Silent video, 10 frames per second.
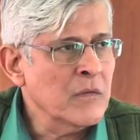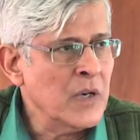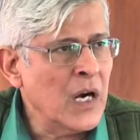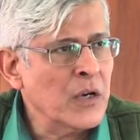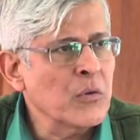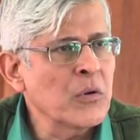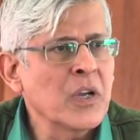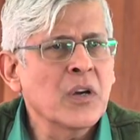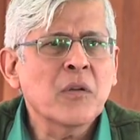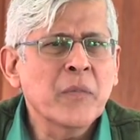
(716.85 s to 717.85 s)
Virat
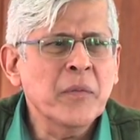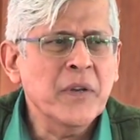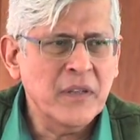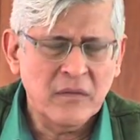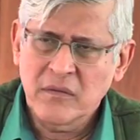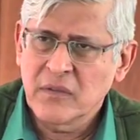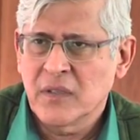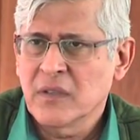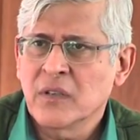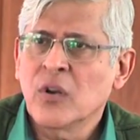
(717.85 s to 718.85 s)
Kohli or maybe
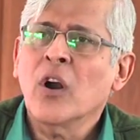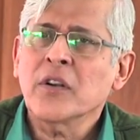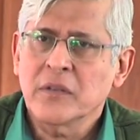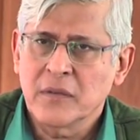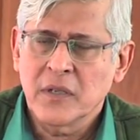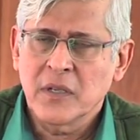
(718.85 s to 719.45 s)
not.